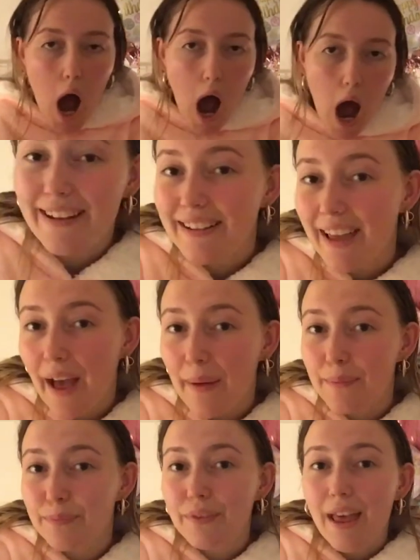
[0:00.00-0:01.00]
Yeah,
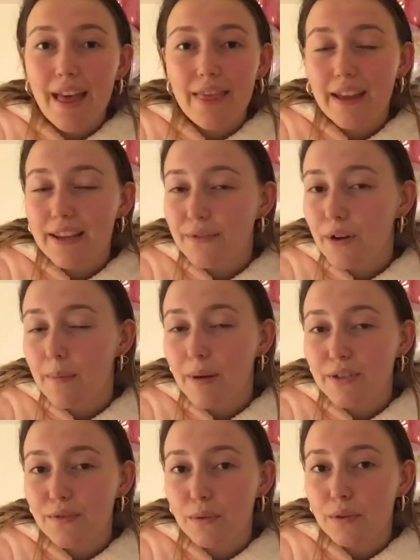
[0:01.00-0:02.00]
thank you very much
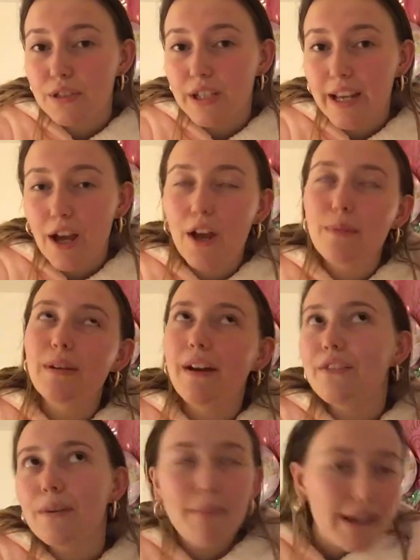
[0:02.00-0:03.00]
for watching. Hope you have
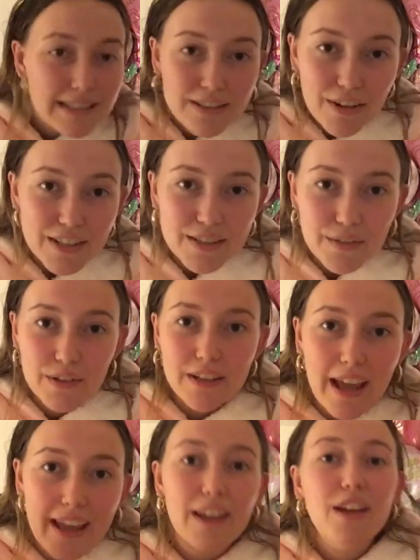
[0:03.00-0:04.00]
an amazing rest of your
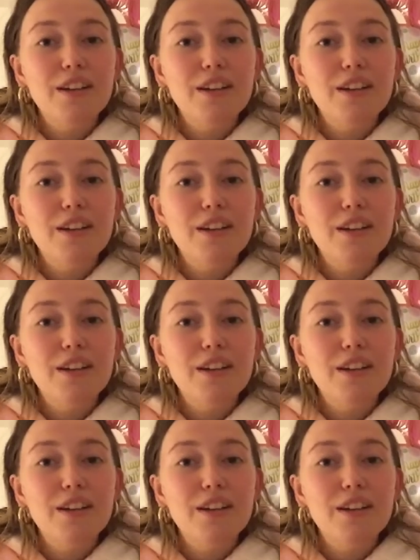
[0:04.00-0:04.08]
day.